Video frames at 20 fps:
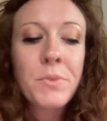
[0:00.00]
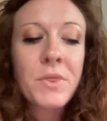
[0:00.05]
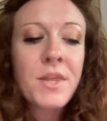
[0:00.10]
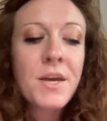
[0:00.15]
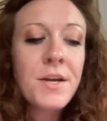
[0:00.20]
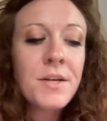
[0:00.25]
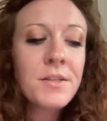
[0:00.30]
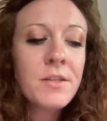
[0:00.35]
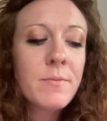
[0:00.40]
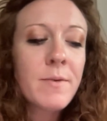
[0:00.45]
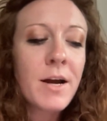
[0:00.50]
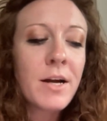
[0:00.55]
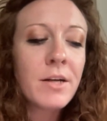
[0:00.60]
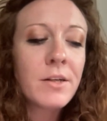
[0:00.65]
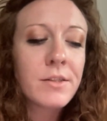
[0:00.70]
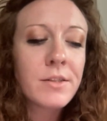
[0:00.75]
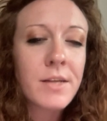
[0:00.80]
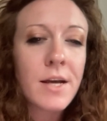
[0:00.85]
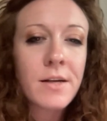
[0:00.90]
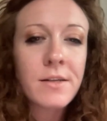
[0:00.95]
Things about
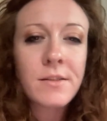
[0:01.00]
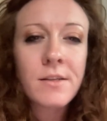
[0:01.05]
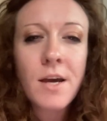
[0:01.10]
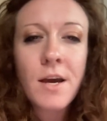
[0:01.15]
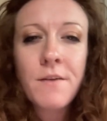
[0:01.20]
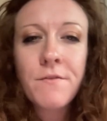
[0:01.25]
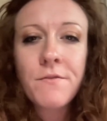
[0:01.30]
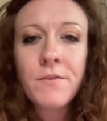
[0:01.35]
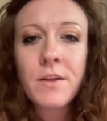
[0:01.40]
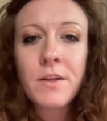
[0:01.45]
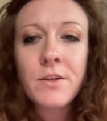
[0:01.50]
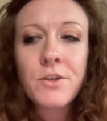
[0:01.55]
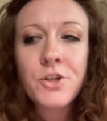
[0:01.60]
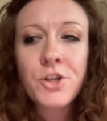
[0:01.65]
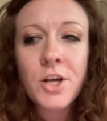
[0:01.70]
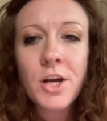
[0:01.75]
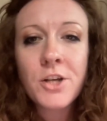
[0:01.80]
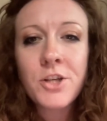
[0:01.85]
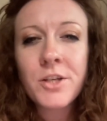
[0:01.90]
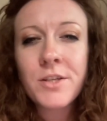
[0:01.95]
your sex life, the
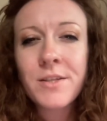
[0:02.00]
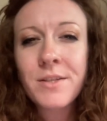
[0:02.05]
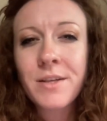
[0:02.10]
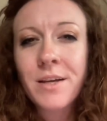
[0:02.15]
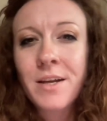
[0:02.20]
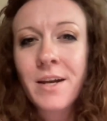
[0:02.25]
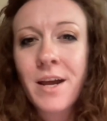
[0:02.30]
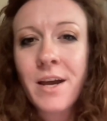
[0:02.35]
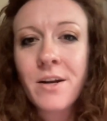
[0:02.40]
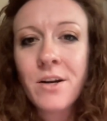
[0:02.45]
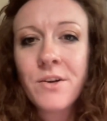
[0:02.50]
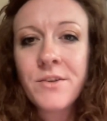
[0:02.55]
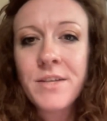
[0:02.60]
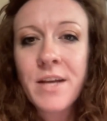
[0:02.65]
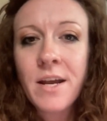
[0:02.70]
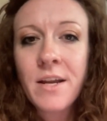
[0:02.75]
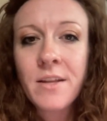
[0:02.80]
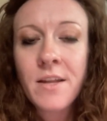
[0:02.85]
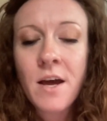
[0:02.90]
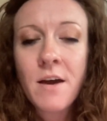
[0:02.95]
judge isn't going to
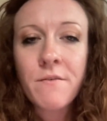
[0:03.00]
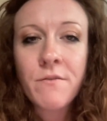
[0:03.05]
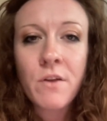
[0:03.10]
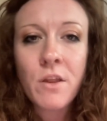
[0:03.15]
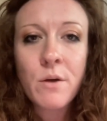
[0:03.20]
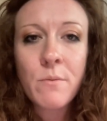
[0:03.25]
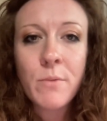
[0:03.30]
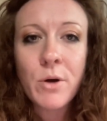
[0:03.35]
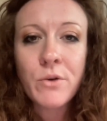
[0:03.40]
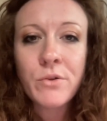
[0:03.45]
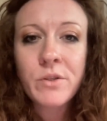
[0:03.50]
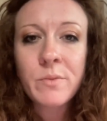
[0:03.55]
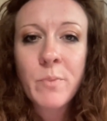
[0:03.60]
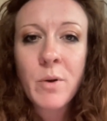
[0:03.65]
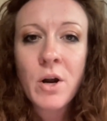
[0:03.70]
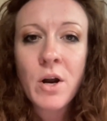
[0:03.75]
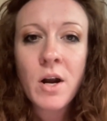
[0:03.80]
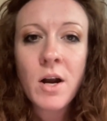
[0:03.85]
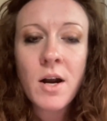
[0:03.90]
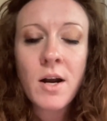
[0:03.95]
entertain that for the most
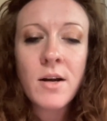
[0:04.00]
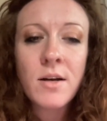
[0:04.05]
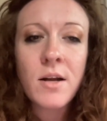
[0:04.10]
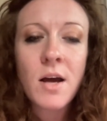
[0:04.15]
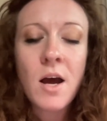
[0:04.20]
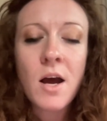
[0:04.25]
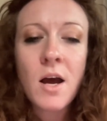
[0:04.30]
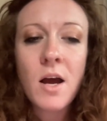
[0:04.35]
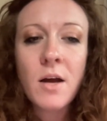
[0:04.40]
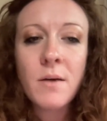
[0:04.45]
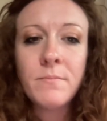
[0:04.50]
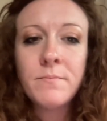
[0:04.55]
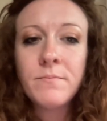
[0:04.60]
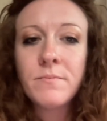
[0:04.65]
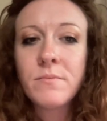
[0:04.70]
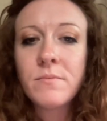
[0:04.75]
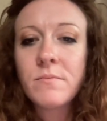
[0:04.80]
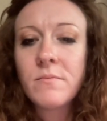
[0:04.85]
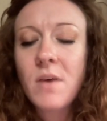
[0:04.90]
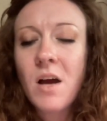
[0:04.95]
part.
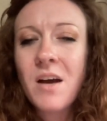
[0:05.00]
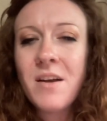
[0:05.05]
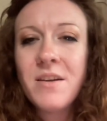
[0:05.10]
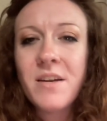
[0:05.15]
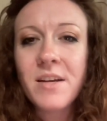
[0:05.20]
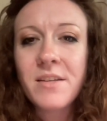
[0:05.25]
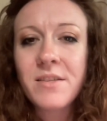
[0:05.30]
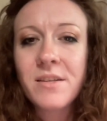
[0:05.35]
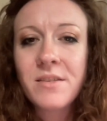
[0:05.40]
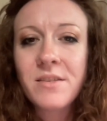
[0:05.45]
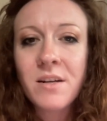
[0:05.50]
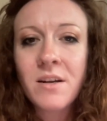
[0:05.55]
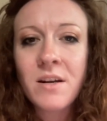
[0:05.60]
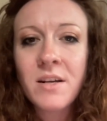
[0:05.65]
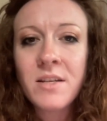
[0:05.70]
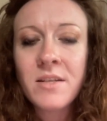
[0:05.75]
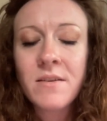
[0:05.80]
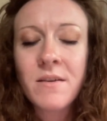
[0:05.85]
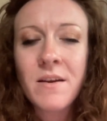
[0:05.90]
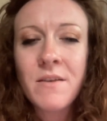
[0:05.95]

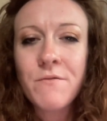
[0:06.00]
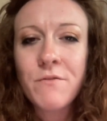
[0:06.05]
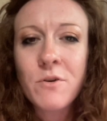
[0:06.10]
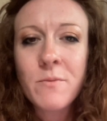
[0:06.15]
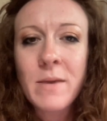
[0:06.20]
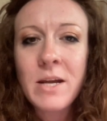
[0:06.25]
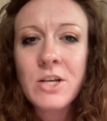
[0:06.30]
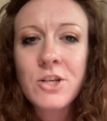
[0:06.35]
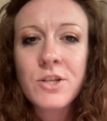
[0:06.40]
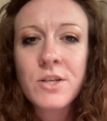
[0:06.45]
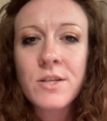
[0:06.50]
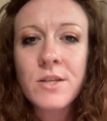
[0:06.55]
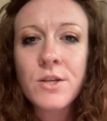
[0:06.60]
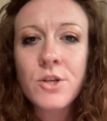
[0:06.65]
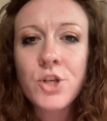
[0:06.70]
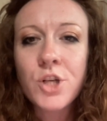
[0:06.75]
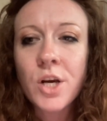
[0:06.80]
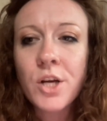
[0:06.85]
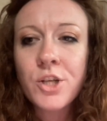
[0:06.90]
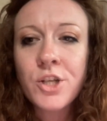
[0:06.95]
Unnecessary information, the
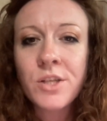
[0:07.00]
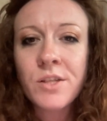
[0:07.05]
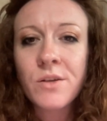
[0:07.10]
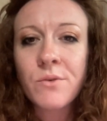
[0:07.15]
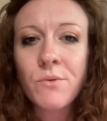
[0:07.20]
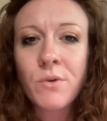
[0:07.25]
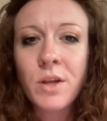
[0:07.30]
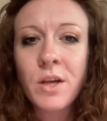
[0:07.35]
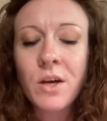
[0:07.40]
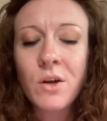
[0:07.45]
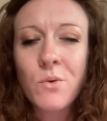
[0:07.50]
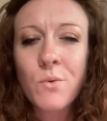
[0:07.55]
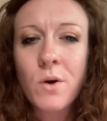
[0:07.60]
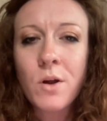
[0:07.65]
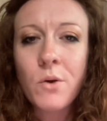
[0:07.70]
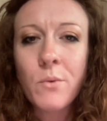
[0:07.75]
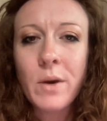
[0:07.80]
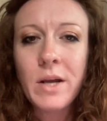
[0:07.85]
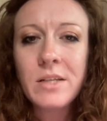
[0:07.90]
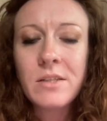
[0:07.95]
judge isn't really going to
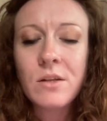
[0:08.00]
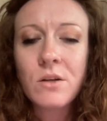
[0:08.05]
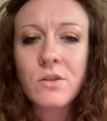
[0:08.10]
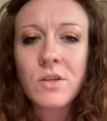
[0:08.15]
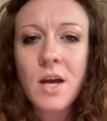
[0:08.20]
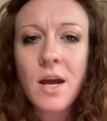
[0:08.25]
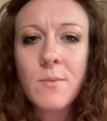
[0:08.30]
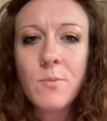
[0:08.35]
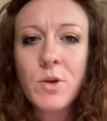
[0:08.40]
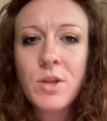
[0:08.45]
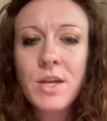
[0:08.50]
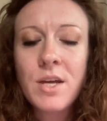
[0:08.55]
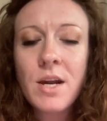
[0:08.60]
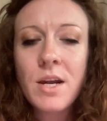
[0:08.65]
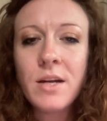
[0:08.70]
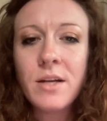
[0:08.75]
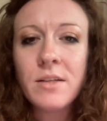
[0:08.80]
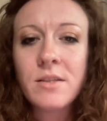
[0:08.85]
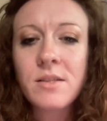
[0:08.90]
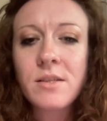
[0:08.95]
want to waste their time with it.
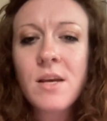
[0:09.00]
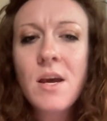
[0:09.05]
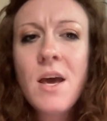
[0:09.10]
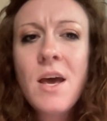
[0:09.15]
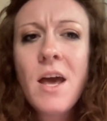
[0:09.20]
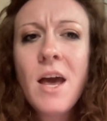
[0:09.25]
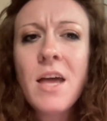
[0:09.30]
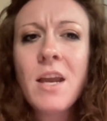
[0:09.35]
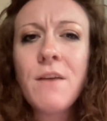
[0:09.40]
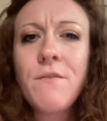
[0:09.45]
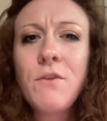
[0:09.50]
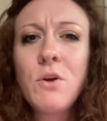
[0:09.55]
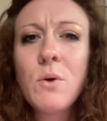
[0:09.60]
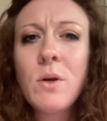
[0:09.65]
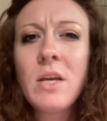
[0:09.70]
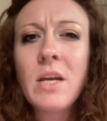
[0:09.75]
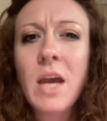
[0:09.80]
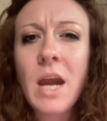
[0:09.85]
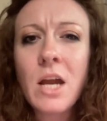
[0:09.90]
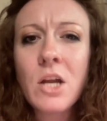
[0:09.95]
And if you
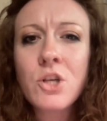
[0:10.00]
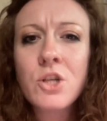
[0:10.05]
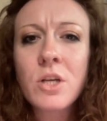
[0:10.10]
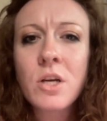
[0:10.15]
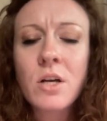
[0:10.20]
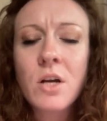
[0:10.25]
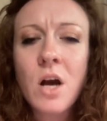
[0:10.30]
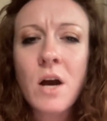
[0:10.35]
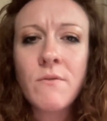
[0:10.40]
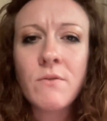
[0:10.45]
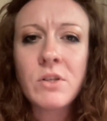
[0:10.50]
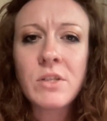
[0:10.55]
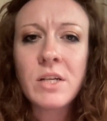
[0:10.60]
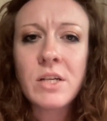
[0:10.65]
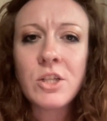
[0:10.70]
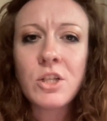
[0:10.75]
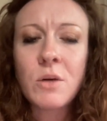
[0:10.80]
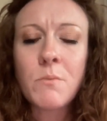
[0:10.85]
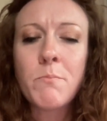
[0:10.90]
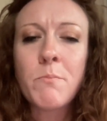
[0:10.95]
engage in a
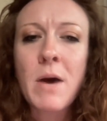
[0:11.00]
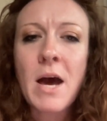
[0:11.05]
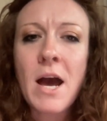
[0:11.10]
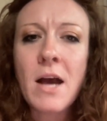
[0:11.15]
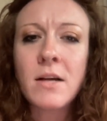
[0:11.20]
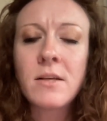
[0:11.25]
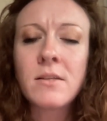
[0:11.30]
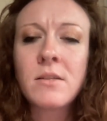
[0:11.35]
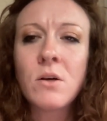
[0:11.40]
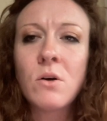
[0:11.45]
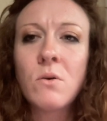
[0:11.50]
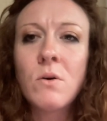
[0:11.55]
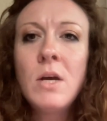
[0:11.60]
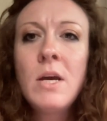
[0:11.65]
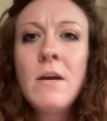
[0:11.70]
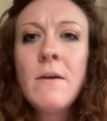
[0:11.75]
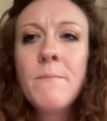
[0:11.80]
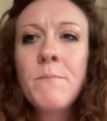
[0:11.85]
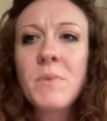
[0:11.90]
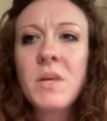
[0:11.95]
conversation back, so
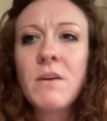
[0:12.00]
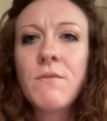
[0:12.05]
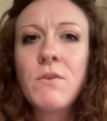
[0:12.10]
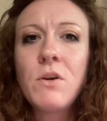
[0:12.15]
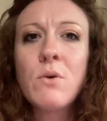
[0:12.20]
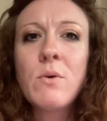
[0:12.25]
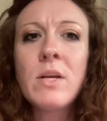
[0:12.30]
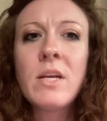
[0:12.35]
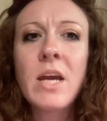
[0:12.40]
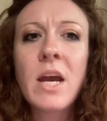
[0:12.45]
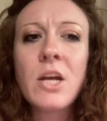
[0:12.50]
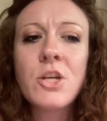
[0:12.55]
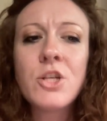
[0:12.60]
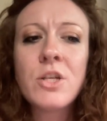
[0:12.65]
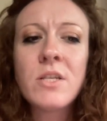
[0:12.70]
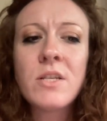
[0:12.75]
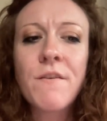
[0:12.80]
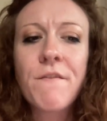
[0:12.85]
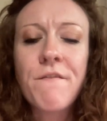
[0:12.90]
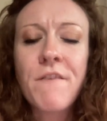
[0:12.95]
if you engage
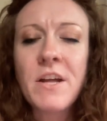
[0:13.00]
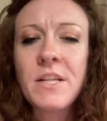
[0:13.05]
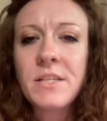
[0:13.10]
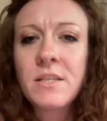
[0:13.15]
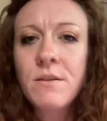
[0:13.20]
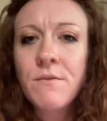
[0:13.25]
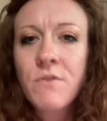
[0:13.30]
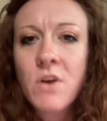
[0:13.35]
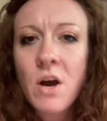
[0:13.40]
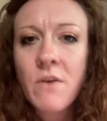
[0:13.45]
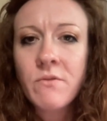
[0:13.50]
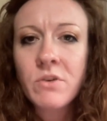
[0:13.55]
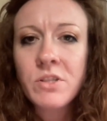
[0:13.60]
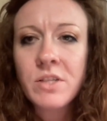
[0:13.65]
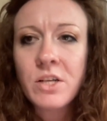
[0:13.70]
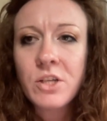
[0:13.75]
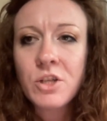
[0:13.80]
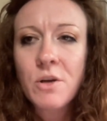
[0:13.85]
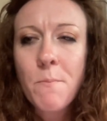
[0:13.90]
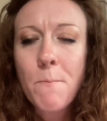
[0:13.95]
in defensive
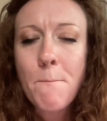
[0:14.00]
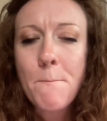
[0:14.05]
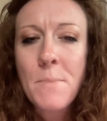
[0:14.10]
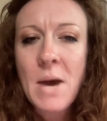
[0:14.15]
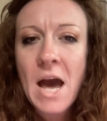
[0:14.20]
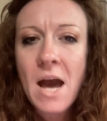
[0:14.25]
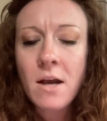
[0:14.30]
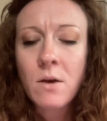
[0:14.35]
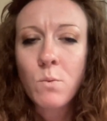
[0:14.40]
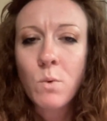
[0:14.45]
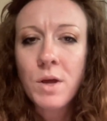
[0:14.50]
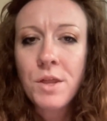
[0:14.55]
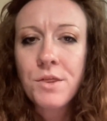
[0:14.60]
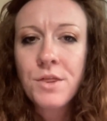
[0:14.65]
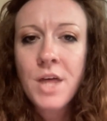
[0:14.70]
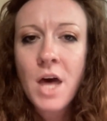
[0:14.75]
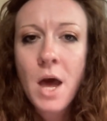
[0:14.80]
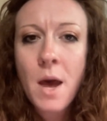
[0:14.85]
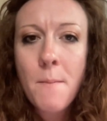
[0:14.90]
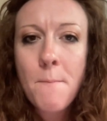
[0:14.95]
conversation back with
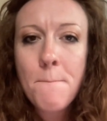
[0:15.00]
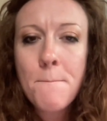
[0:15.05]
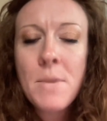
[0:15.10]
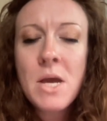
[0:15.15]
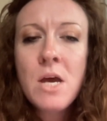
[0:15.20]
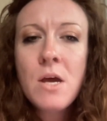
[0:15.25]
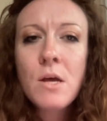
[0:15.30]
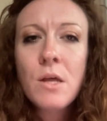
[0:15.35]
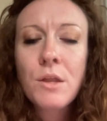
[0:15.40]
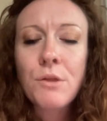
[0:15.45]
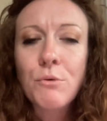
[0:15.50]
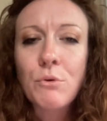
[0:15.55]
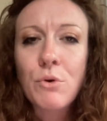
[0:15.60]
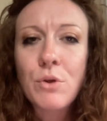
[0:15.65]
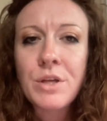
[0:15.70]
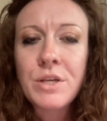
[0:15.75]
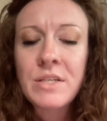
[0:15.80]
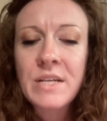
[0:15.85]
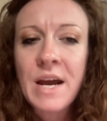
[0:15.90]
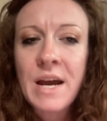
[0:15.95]
them
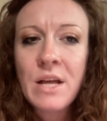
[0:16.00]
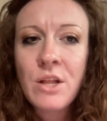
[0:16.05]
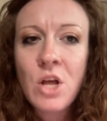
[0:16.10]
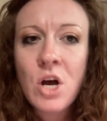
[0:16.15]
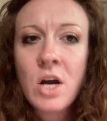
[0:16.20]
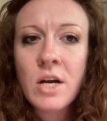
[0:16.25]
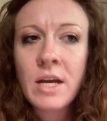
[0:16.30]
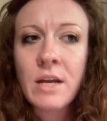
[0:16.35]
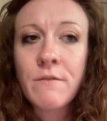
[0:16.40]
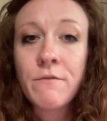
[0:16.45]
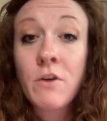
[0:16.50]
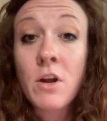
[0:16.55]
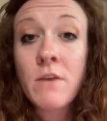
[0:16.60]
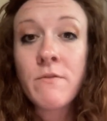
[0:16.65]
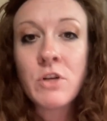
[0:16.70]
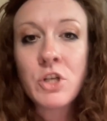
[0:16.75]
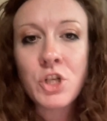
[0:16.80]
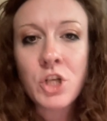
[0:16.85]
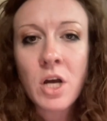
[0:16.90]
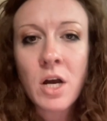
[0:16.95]
through the dialogue in front
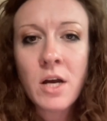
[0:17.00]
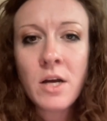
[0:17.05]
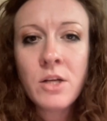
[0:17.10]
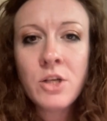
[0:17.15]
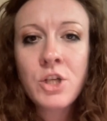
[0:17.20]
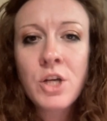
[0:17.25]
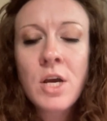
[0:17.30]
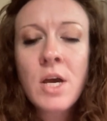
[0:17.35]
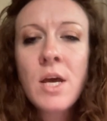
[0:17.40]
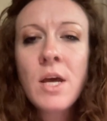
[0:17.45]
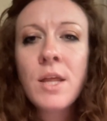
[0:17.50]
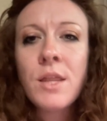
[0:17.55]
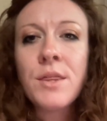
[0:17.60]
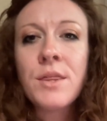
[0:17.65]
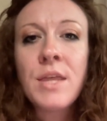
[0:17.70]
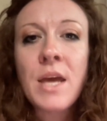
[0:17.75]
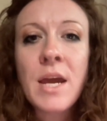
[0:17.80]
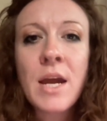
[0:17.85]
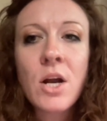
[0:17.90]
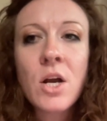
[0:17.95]
of a judge,
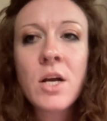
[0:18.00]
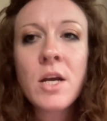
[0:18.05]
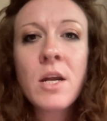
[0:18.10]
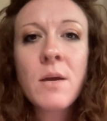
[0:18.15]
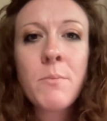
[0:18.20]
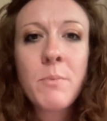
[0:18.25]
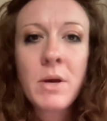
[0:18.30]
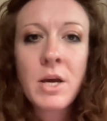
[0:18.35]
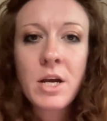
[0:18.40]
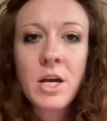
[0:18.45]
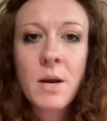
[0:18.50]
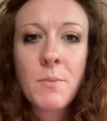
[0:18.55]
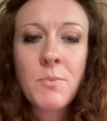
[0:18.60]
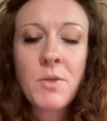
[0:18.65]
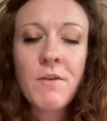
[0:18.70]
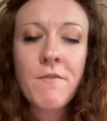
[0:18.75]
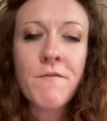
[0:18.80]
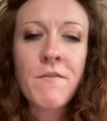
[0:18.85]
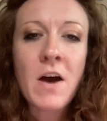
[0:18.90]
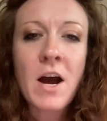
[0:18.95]
they are going to pick up
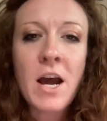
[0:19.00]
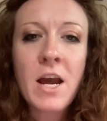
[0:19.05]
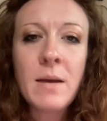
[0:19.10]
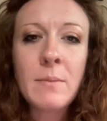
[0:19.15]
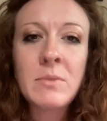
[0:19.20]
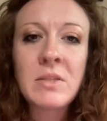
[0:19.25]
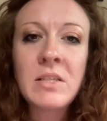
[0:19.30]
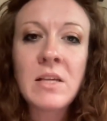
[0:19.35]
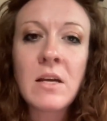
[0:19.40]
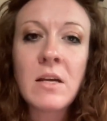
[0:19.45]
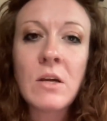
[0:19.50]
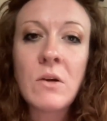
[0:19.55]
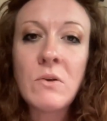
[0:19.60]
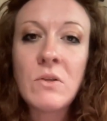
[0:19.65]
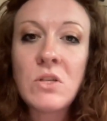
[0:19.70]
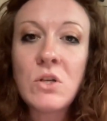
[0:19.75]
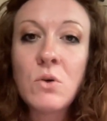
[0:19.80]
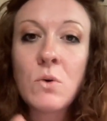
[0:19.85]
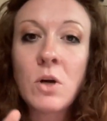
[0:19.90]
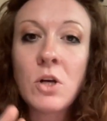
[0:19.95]
the vibes that you
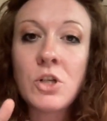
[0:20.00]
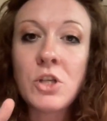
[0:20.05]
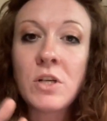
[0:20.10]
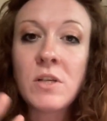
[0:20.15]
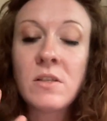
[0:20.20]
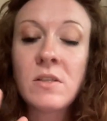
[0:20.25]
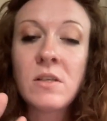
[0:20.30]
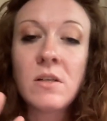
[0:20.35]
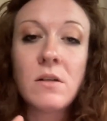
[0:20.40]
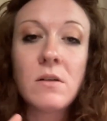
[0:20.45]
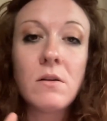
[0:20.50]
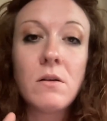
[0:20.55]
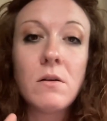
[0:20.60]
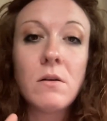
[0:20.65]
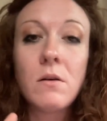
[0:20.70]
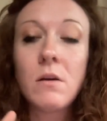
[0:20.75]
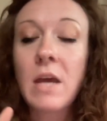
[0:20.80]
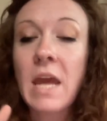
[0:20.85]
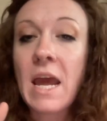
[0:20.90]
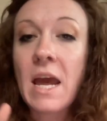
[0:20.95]
two are just
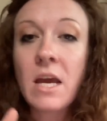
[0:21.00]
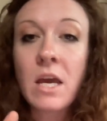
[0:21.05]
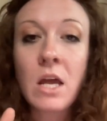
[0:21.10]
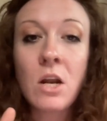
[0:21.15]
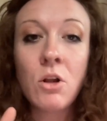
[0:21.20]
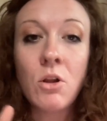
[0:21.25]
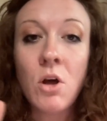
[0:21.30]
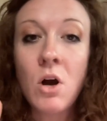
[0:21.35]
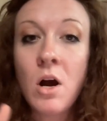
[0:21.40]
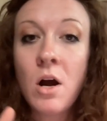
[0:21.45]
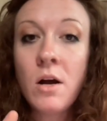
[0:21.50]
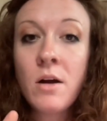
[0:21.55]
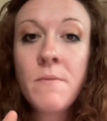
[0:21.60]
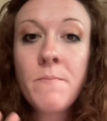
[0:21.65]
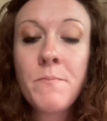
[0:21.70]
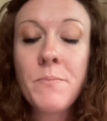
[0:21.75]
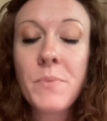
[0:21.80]
can't get along,